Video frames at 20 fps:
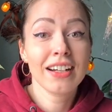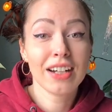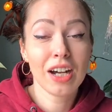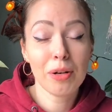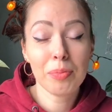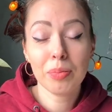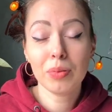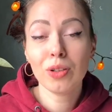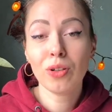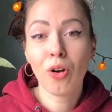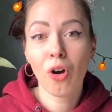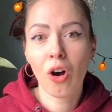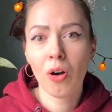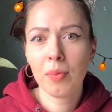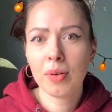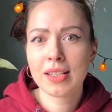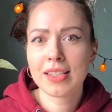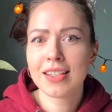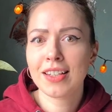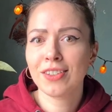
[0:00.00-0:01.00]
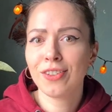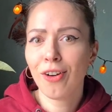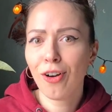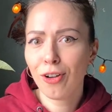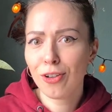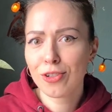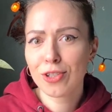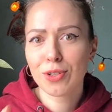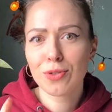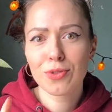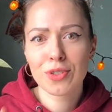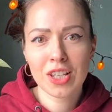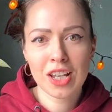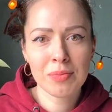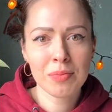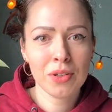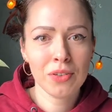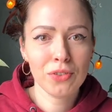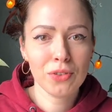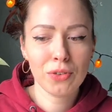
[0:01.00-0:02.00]
couple comments, and also
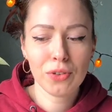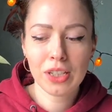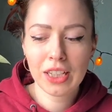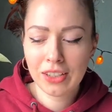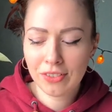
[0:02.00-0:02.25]
some of you